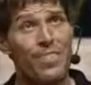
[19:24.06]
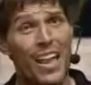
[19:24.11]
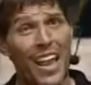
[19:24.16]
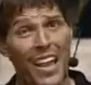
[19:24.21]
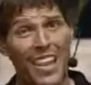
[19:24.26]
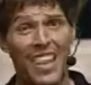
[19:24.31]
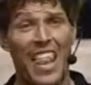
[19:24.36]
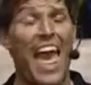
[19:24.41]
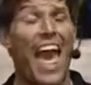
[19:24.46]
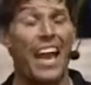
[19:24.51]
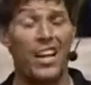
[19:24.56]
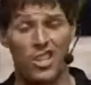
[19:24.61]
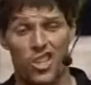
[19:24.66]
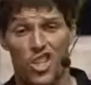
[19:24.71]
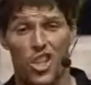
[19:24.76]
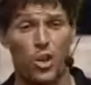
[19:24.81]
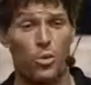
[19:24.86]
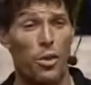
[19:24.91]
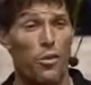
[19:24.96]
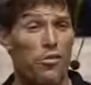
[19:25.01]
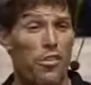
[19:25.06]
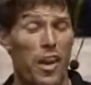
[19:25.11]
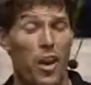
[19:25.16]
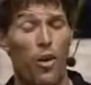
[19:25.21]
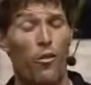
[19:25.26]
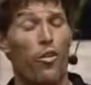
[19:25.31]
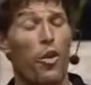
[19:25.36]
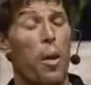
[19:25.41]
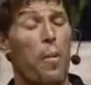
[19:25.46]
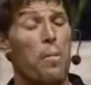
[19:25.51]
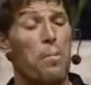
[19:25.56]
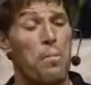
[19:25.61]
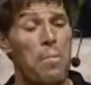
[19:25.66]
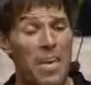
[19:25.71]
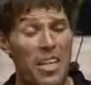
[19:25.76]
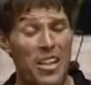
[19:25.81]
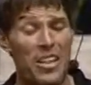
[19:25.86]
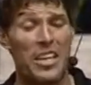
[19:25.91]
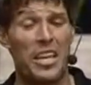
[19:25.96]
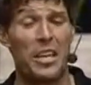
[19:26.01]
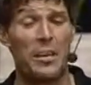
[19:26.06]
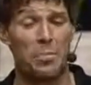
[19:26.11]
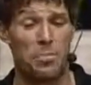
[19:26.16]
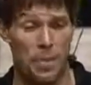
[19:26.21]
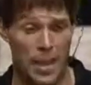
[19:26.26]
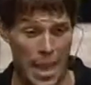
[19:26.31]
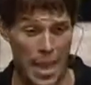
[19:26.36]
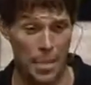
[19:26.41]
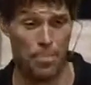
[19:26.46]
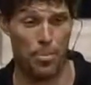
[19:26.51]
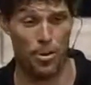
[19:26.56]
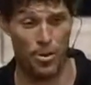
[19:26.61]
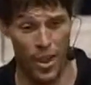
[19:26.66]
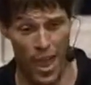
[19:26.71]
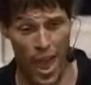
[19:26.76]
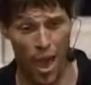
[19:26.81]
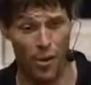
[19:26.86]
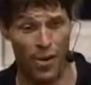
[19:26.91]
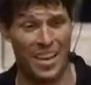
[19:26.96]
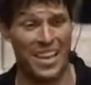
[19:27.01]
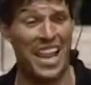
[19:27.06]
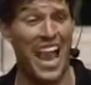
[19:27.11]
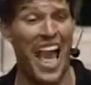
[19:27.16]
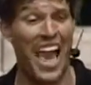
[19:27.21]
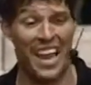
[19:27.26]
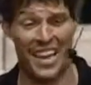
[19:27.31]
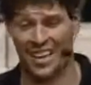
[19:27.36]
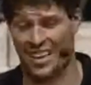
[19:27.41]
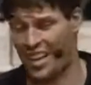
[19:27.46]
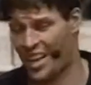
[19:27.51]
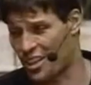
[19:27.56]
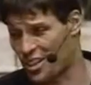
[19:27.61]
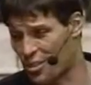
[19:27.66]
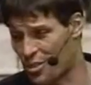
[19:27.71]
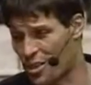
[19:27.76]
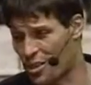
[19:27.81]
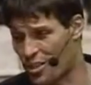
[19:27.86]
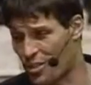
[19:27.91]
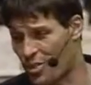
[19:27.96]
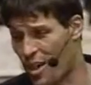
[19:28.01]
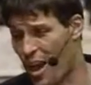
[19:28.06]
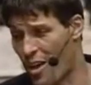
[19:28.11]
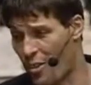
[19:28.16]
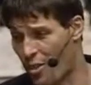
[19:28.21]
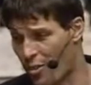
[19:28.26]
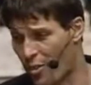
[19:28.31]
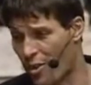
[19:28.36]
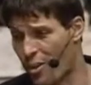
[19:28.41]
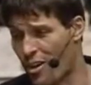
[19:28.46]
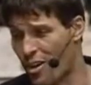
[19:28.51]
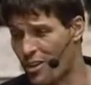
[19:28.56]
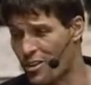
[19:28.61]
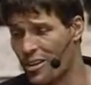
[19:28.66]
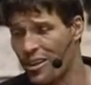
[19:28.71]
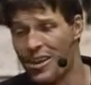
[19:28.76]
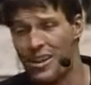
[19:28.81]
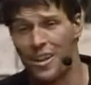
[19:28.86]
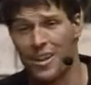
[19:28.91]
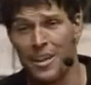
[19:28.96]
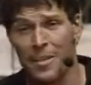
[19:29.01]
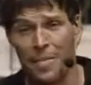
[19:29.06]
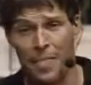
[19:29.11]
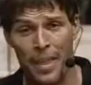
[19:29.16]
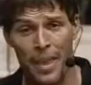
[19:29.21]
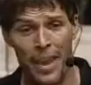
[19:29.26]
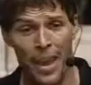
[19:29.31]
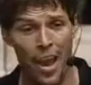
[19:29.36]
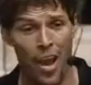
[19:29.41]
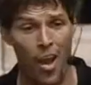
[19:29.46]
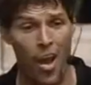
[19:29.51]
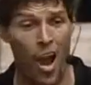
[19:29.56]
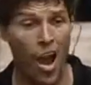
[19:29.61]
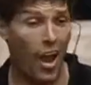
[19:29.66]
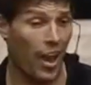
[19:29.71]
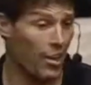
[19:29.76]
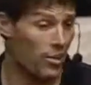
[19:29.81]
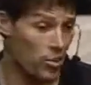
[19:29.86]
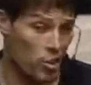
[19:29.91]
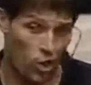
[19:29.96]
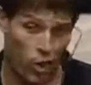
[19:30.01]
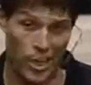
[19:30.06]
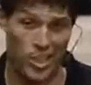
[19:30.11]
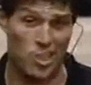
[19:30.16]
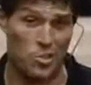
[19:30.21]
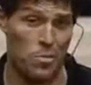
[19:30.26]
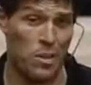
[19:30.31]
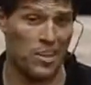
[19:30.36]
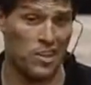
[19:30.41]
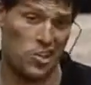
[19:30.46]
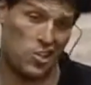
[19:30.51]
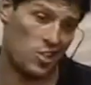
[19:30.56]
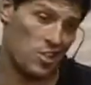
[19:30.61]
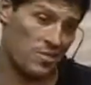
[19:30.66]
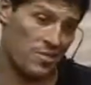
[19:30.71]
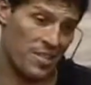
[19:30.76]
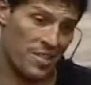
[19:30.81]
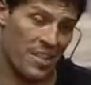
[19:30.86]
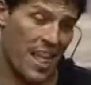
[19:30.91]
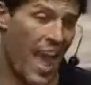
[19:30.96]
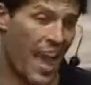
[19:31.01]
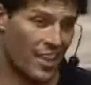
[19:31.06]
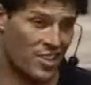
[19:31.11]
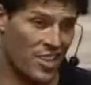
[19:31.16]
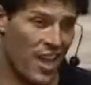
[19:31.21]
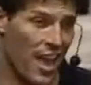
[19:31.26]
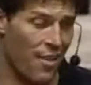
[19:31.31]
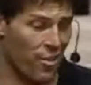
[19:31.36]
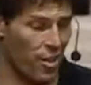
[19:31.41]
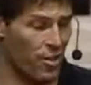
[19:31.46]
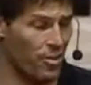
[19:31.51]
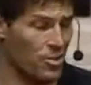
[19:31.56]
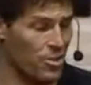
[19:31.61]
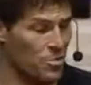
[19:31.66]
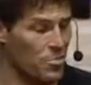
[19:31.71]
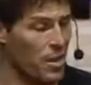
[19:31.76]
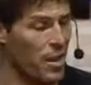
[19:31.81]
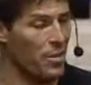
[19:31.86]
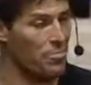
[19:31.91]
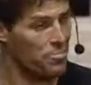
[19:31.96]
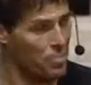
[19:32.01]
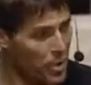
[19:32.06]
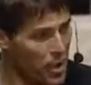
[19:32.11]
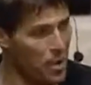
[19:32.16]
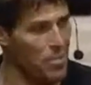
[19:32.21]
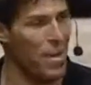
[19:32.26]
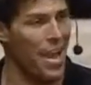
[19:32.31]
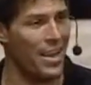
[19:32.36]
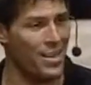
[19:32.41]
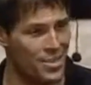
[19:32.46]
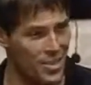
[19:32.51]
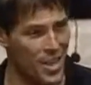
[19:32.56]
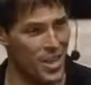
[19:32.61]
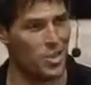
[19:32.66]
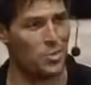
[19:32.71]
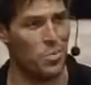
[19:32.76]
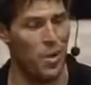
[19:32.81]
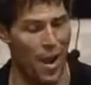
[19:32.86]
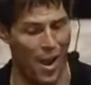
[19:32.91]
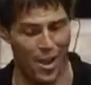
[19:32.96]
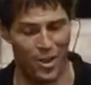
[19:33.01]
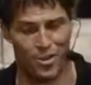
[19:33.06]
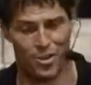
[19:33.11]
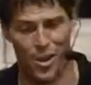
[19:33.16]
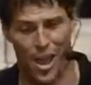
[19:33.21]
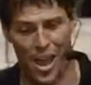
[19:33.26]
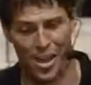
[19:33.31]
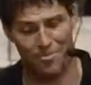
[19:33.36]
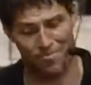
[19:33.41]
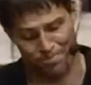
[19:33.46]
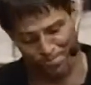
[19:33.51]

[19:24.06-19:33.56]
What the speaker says: And last year, we fed over 1 million people now in 9 countries around the world, on Christmas and Thanksgiving. It's been a pretty amazing experience, right?